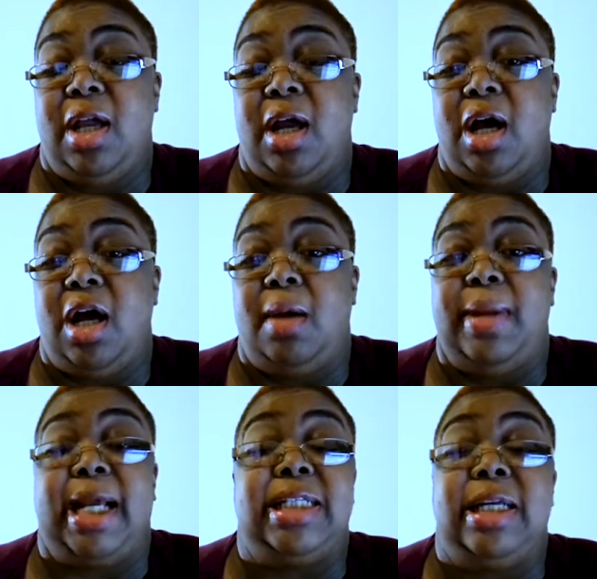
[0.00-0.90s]

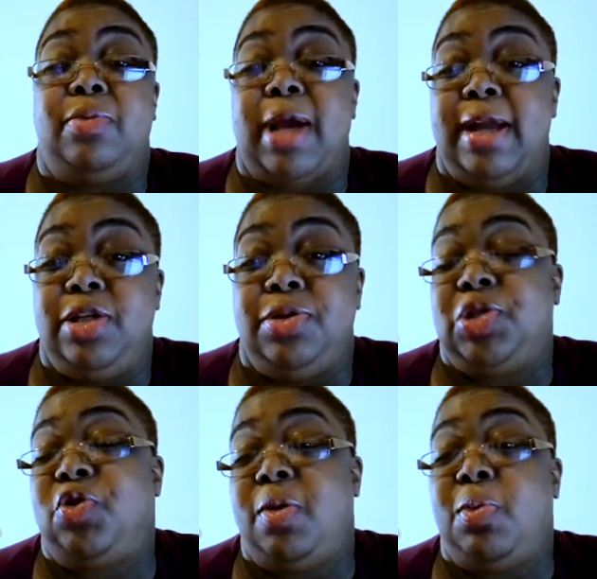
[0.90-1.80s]
Like I said, I use
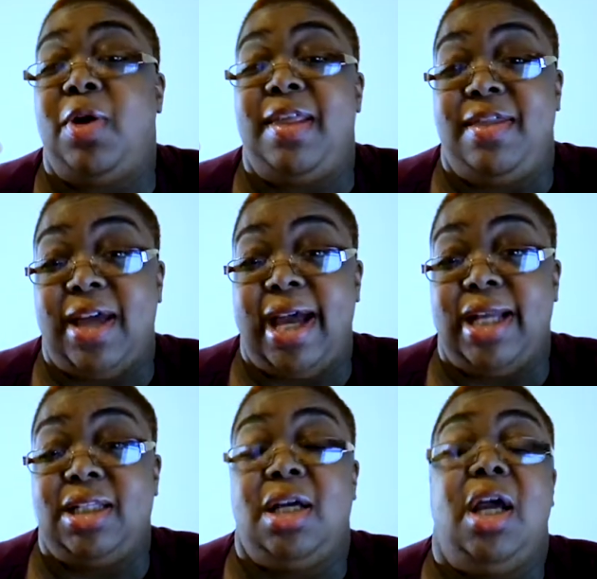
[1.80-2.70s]
Storyboard
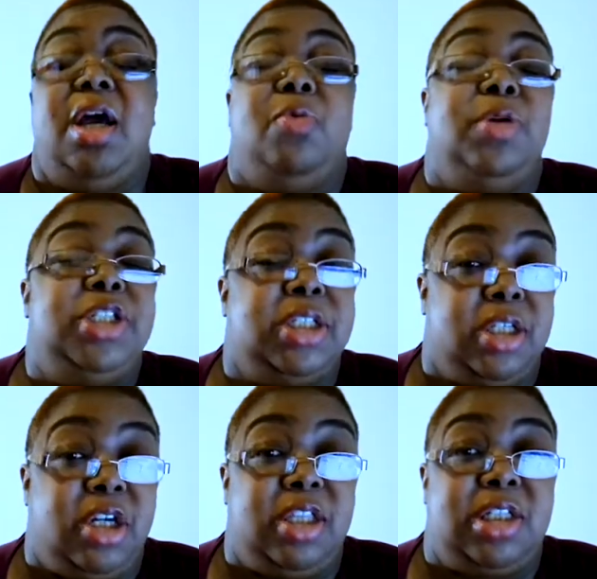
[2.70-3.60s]
That, which is a
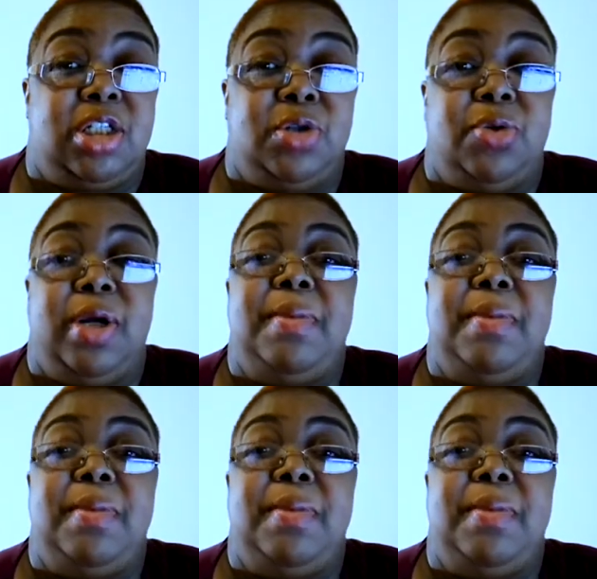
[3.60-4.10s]
good tool.